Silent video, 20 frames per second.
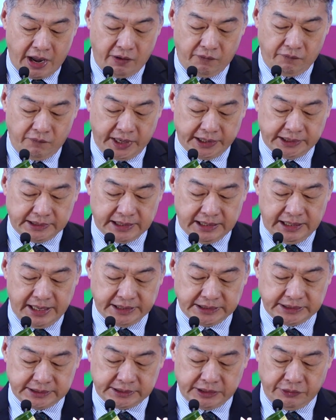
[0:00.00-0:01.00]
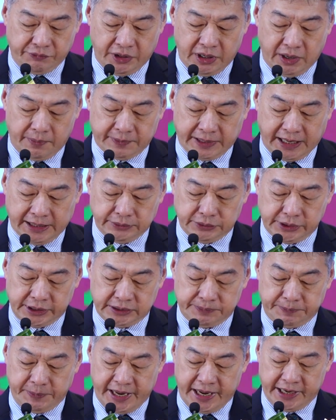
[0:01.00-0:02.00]
with the less developed countries
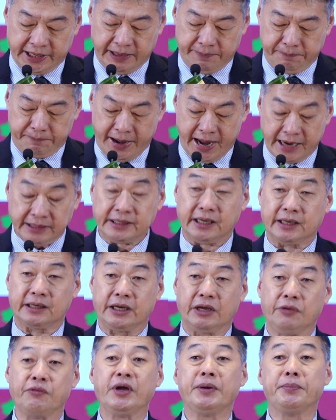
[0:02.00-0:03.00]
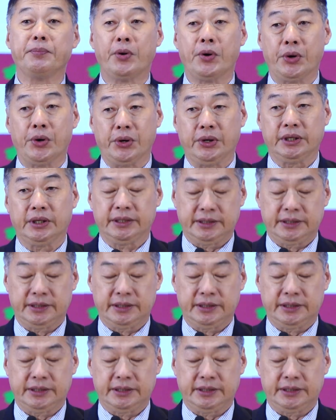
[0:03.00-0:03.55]
being impacted even more.